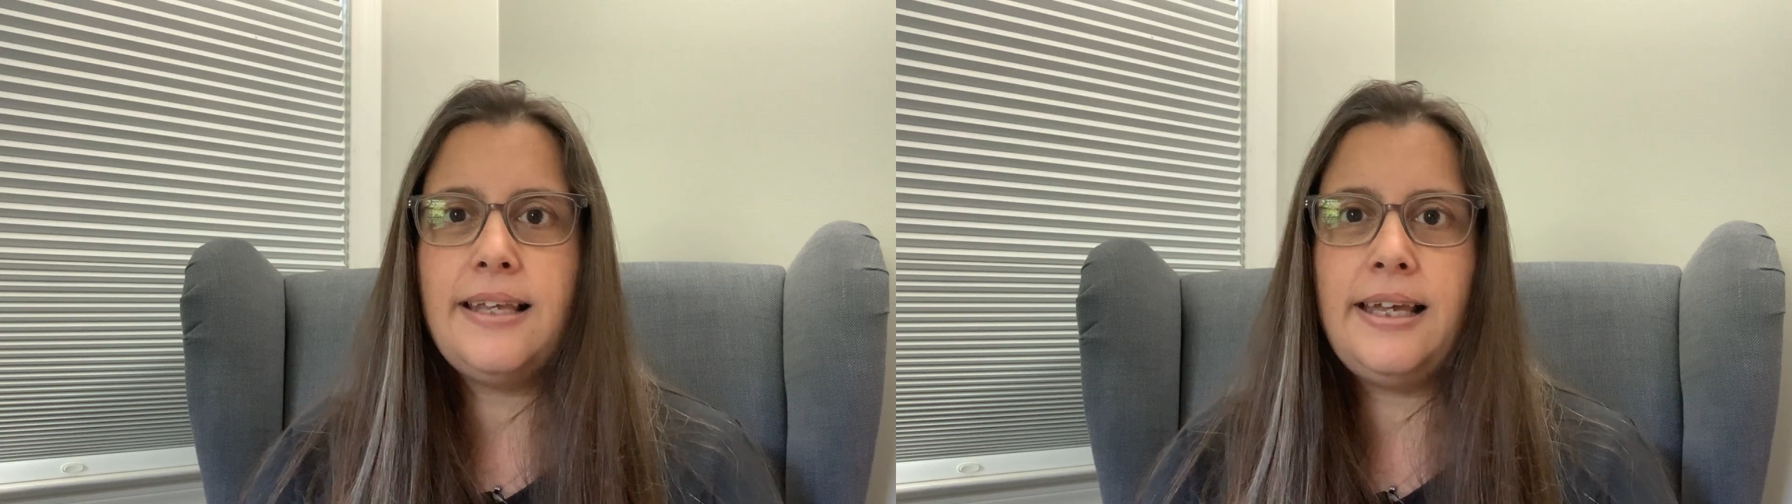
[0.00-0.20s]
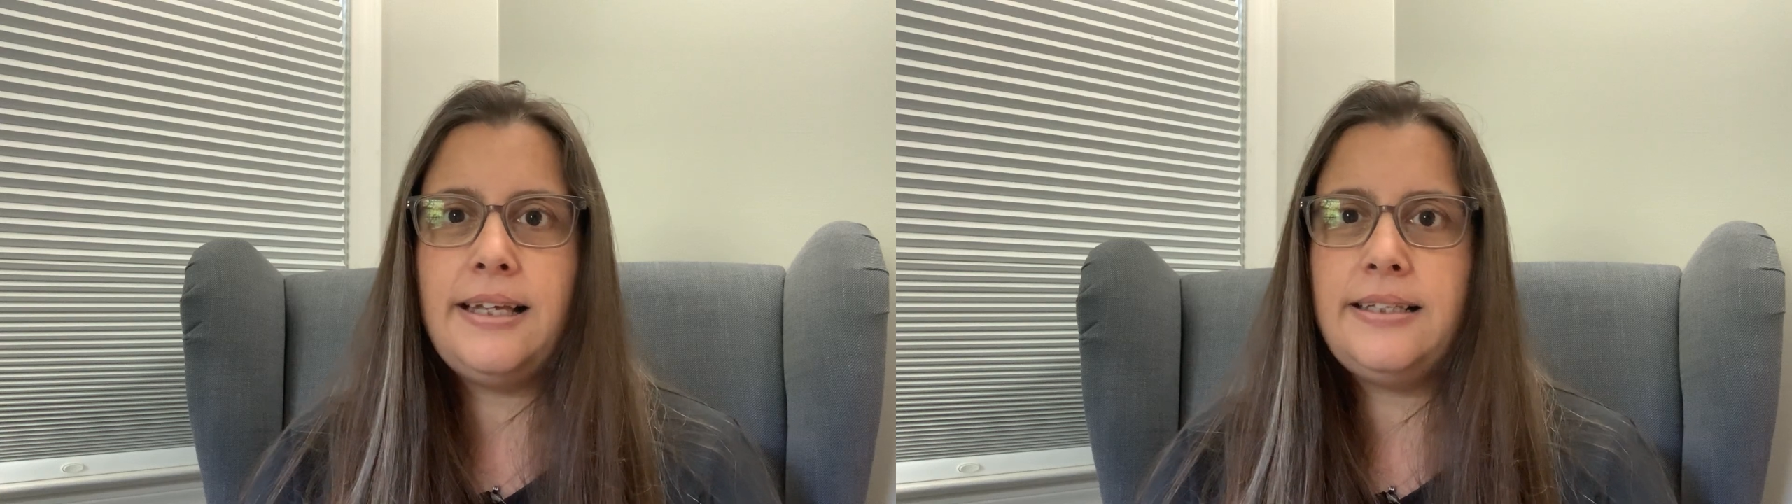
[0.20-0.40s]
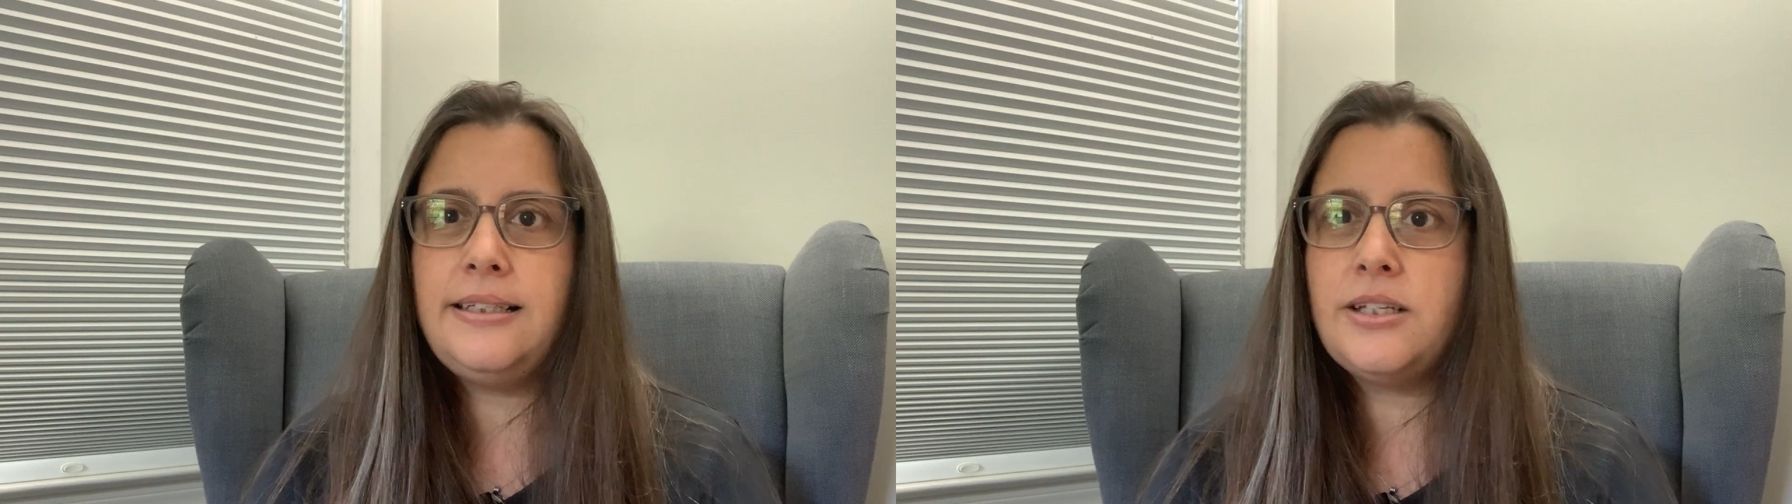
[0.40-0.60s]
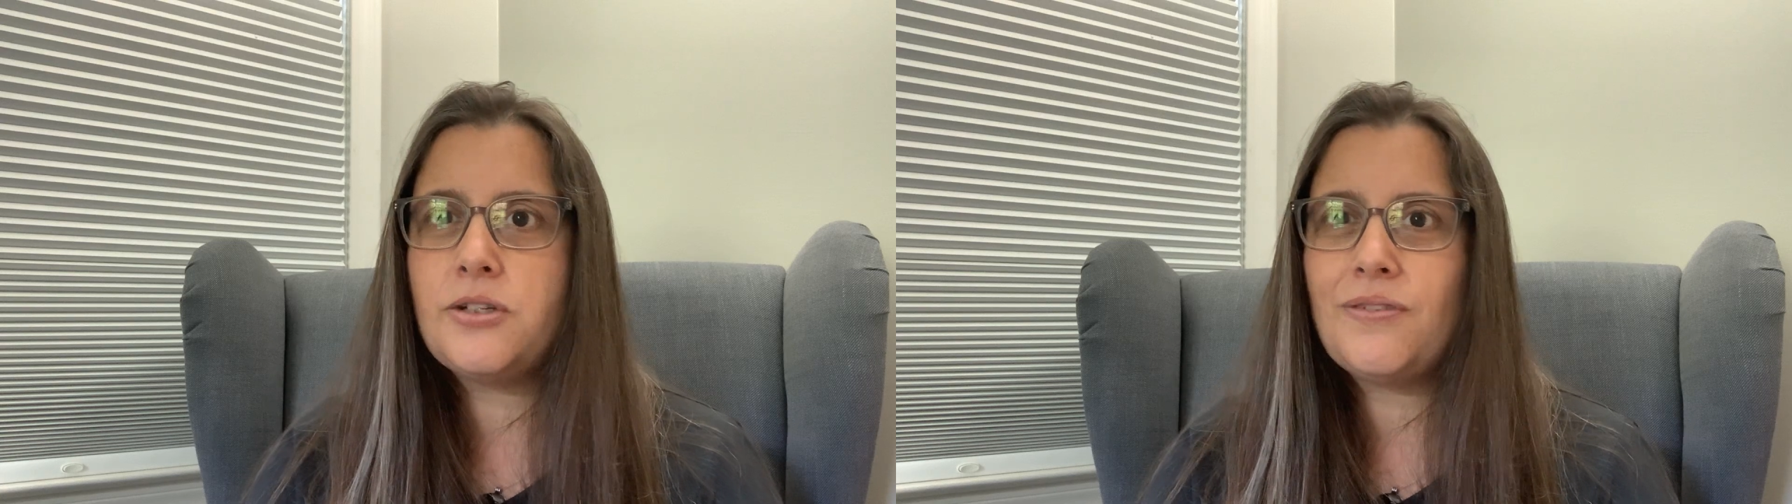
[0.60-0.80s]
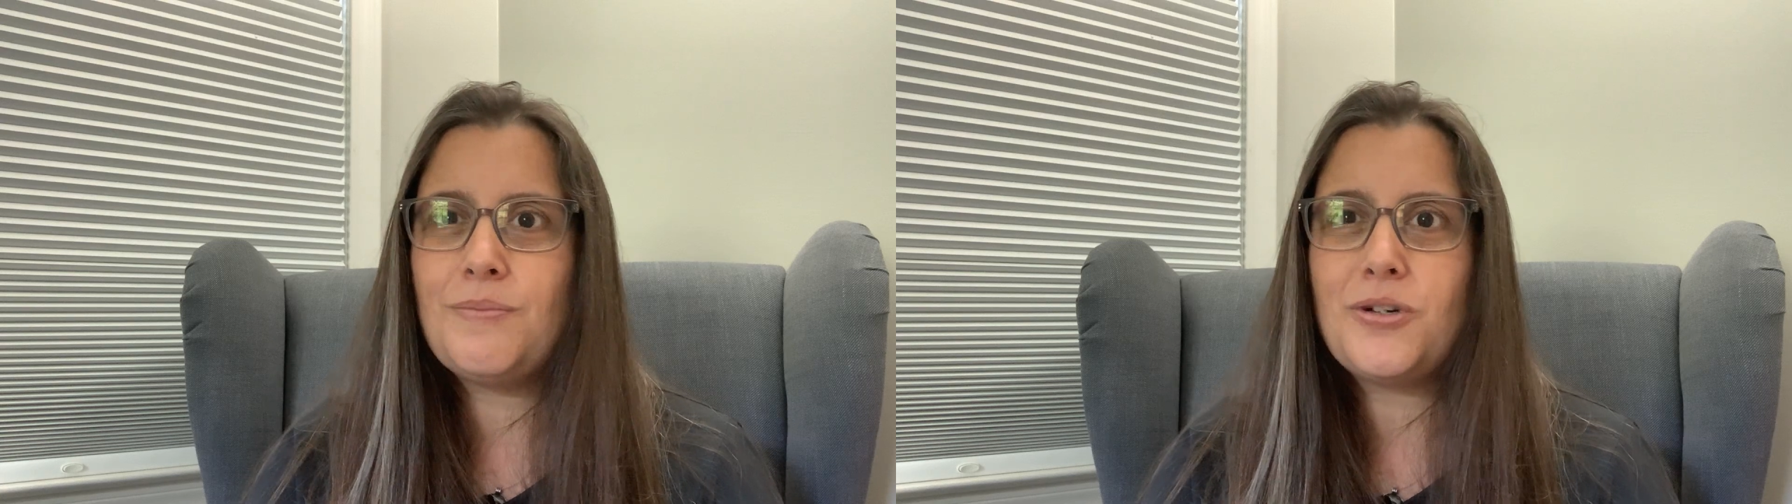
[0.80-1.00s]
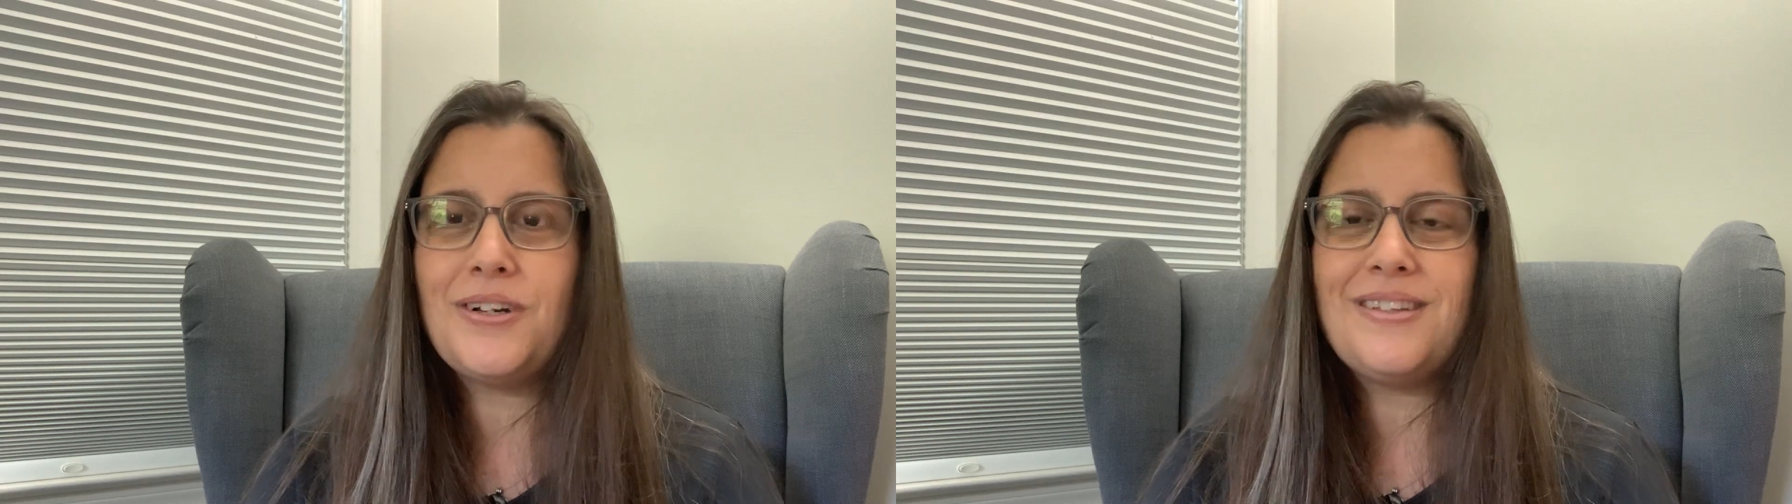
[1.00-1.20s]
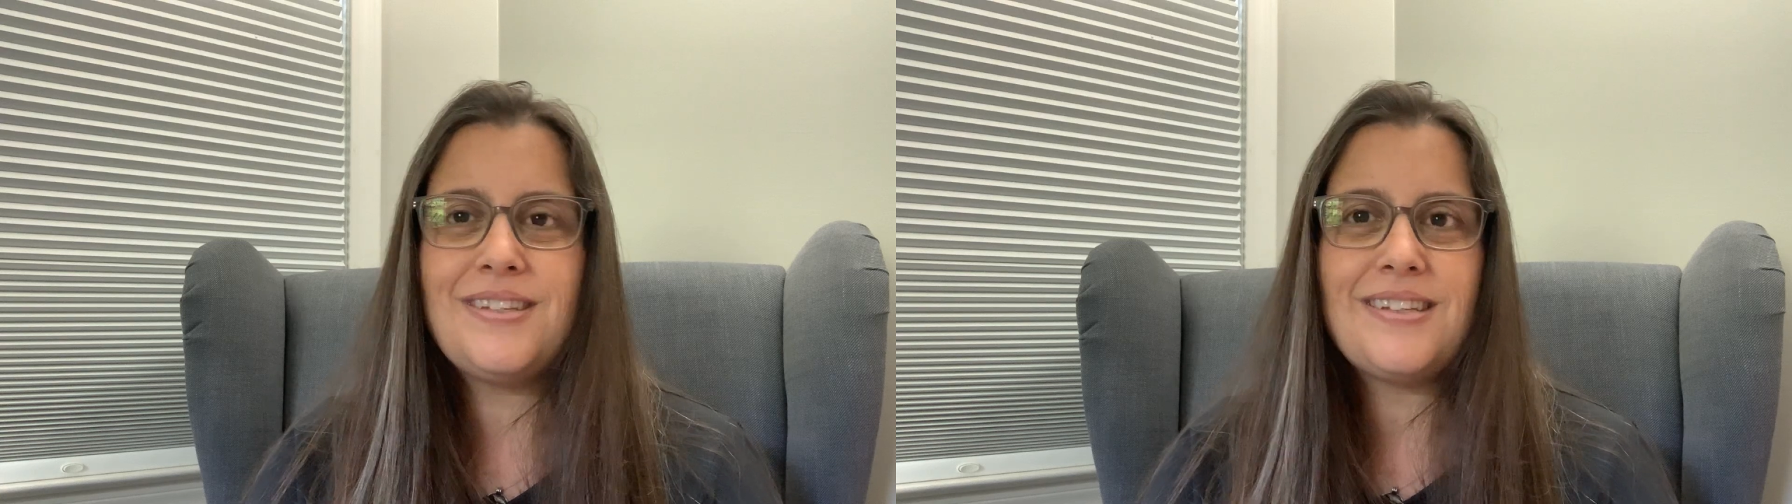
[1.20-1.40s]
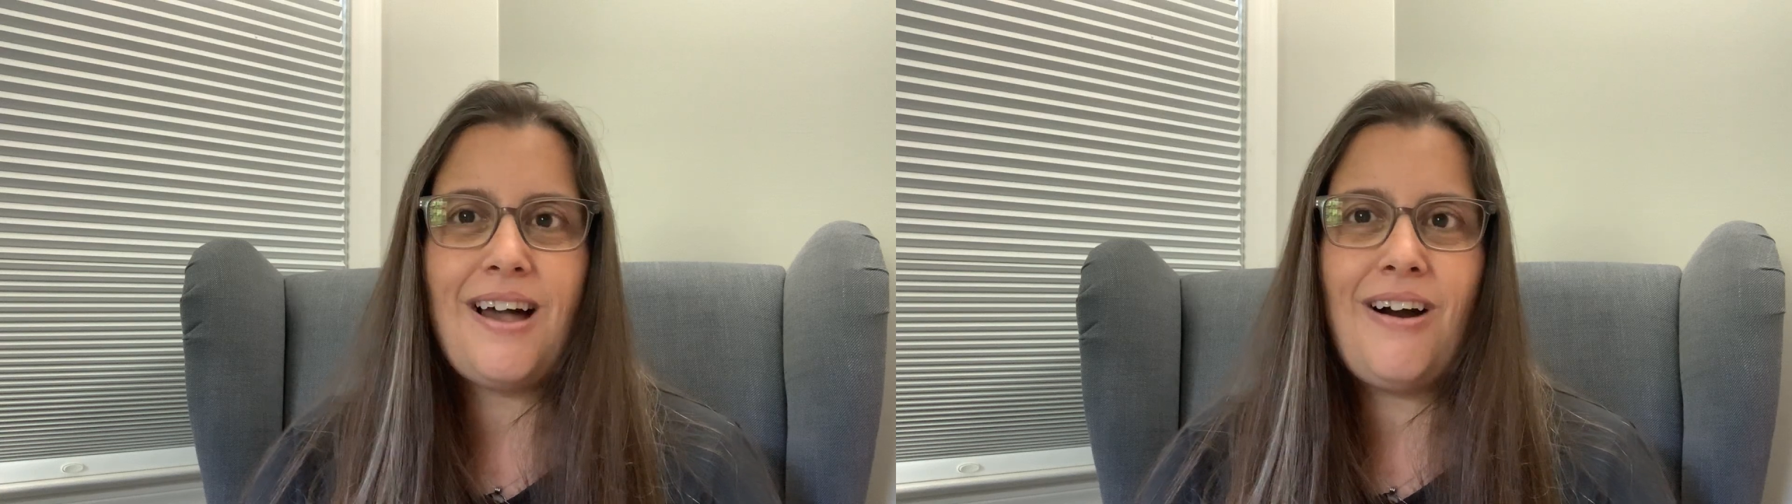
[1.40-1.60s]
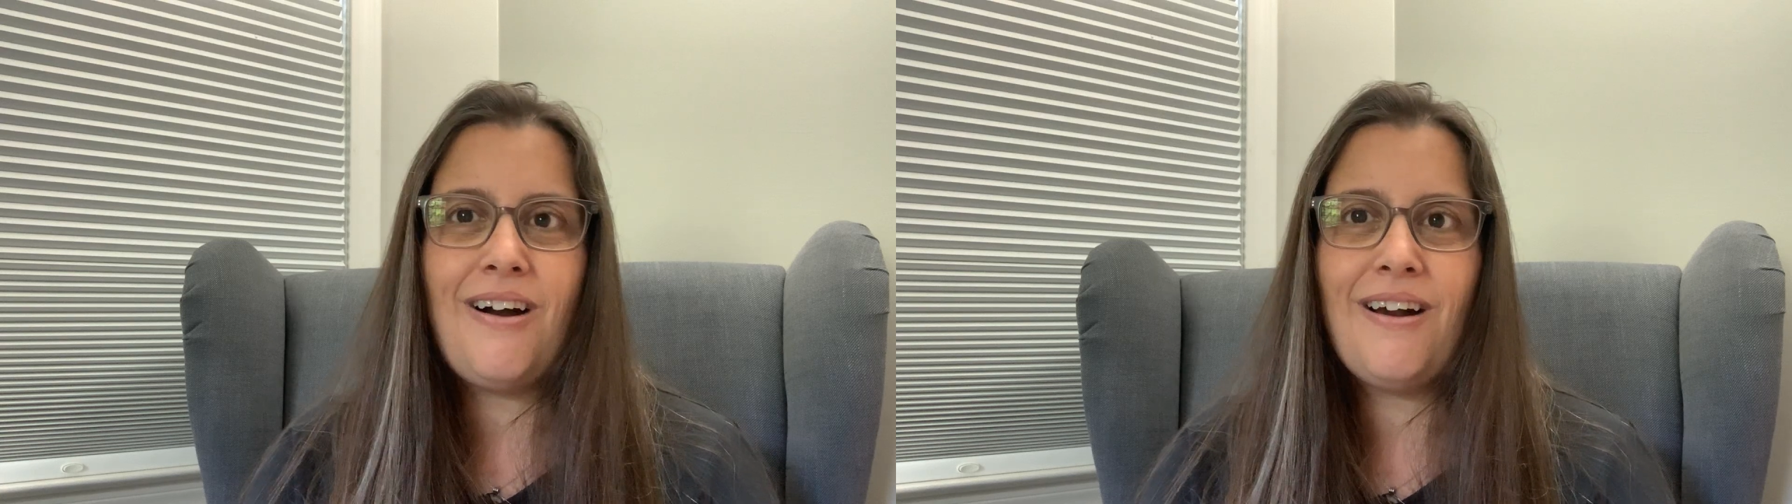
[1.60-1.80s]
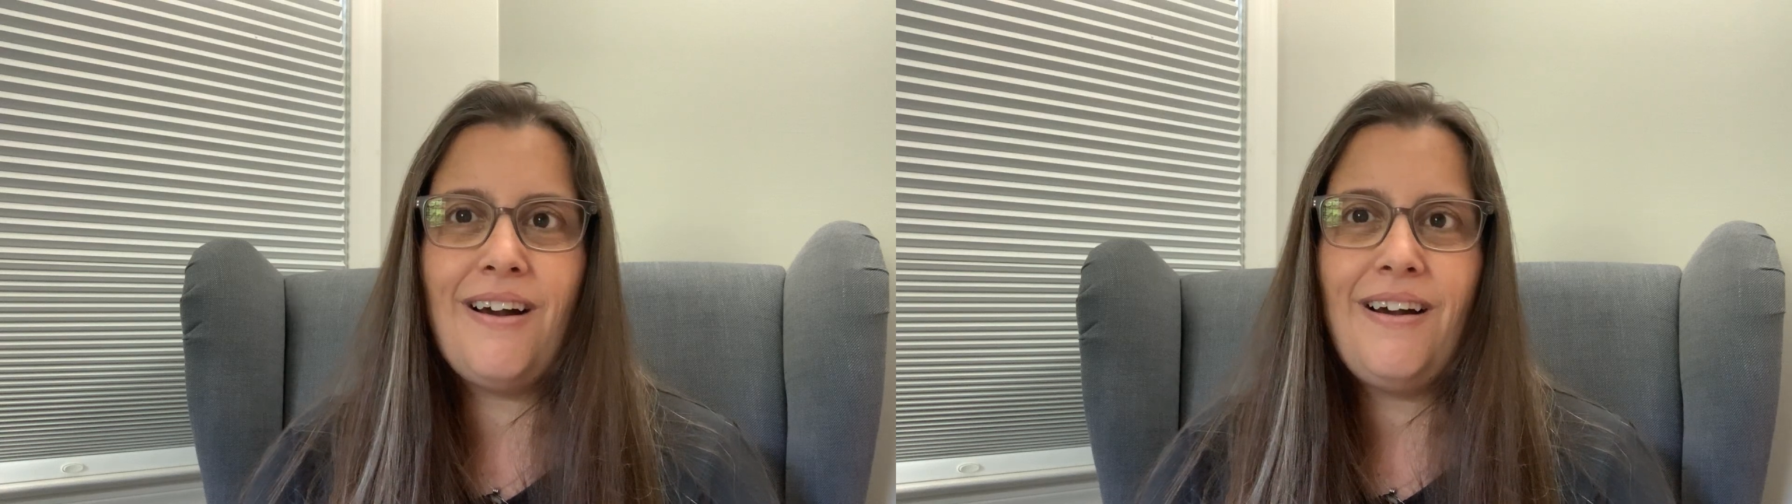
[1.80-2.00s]
and descriptions
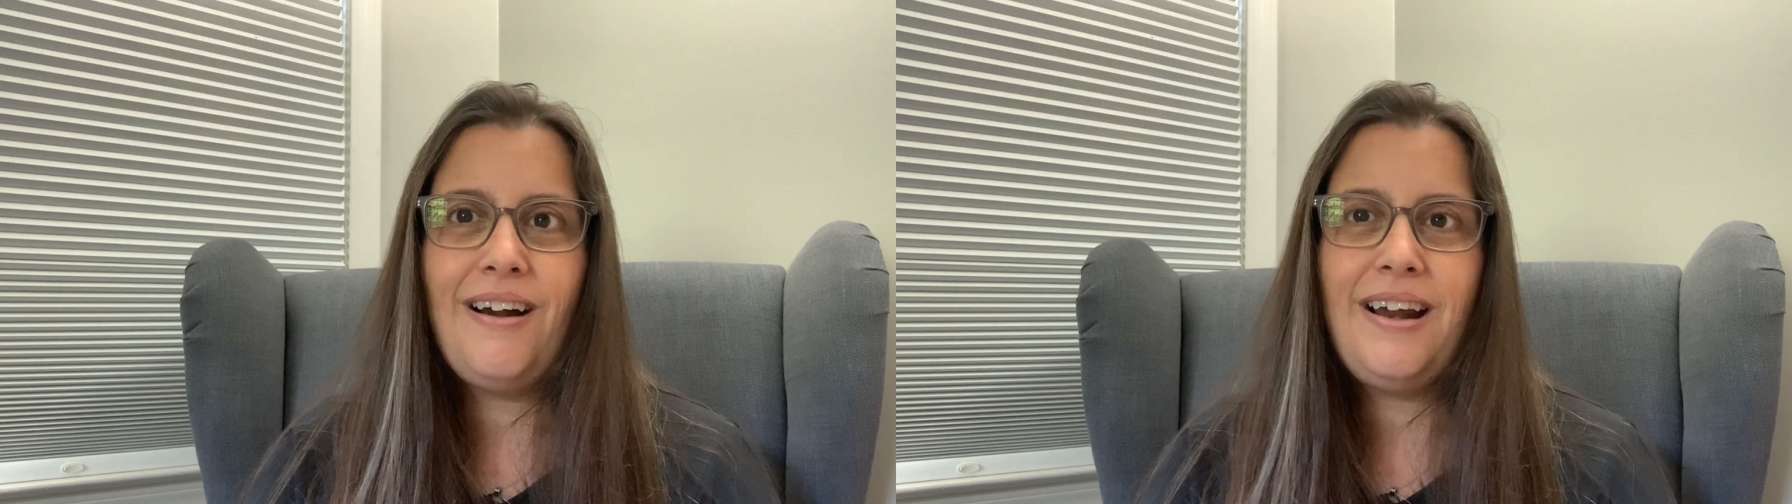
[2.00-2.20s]
are